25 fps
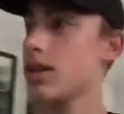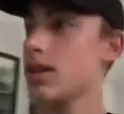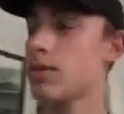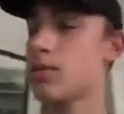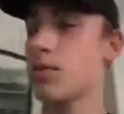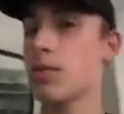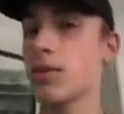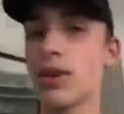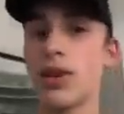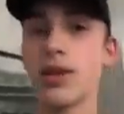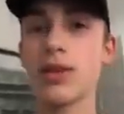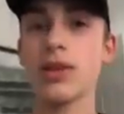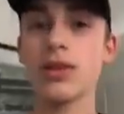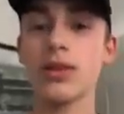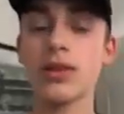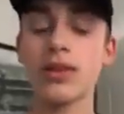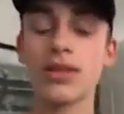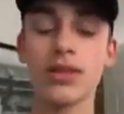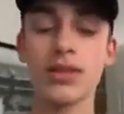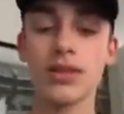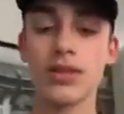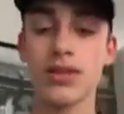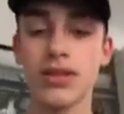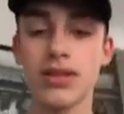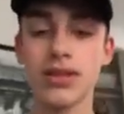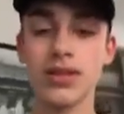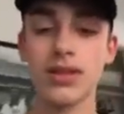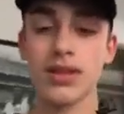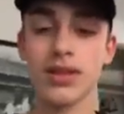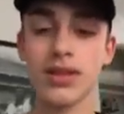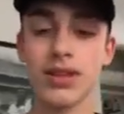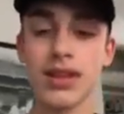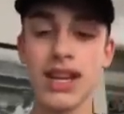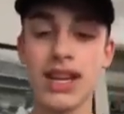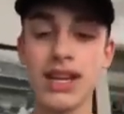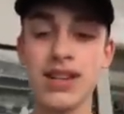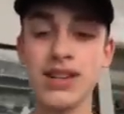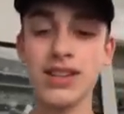Bro,
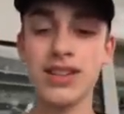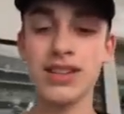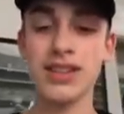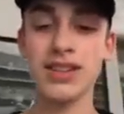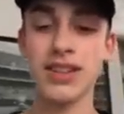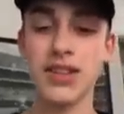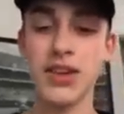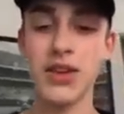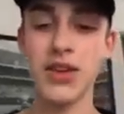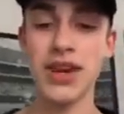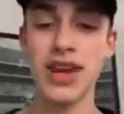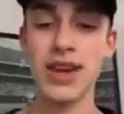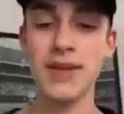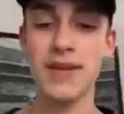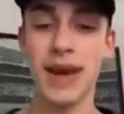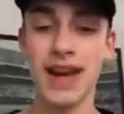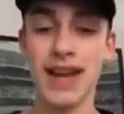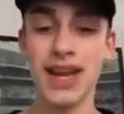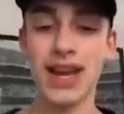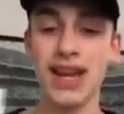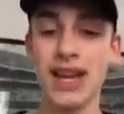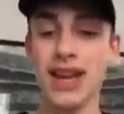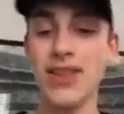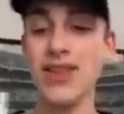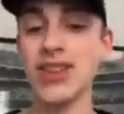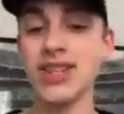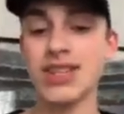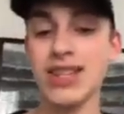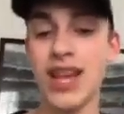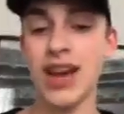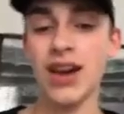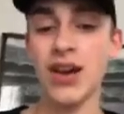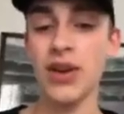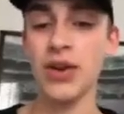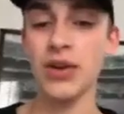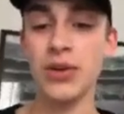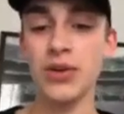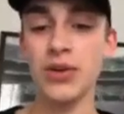they just scream. I can't even
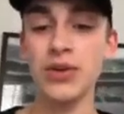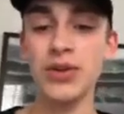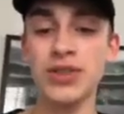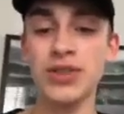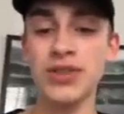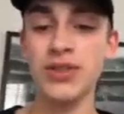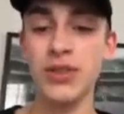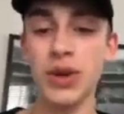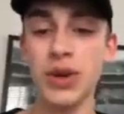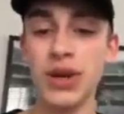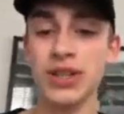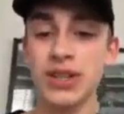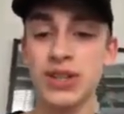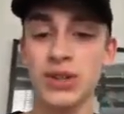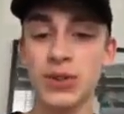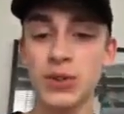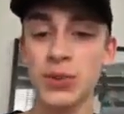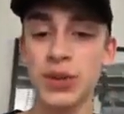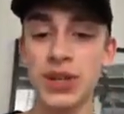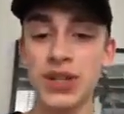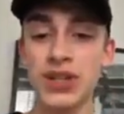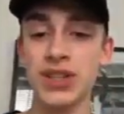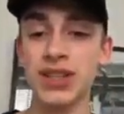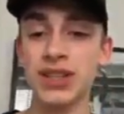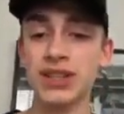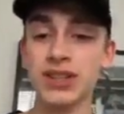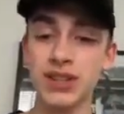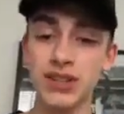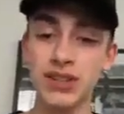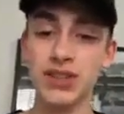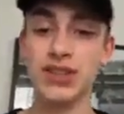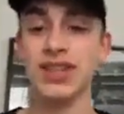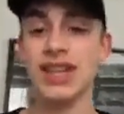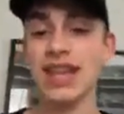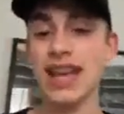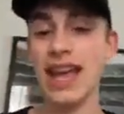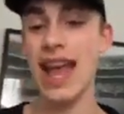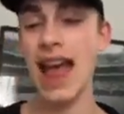tell whose voice is which because I'll just
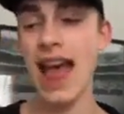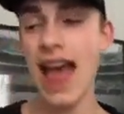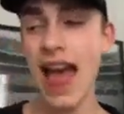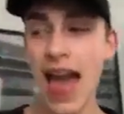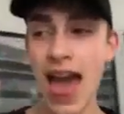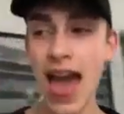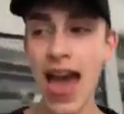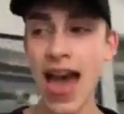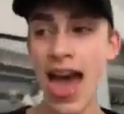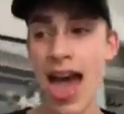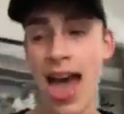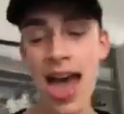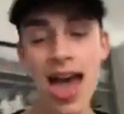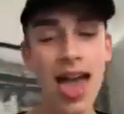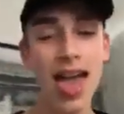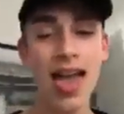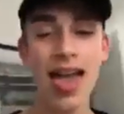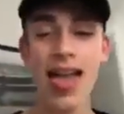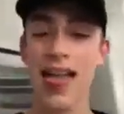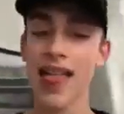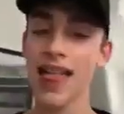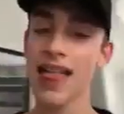like ah.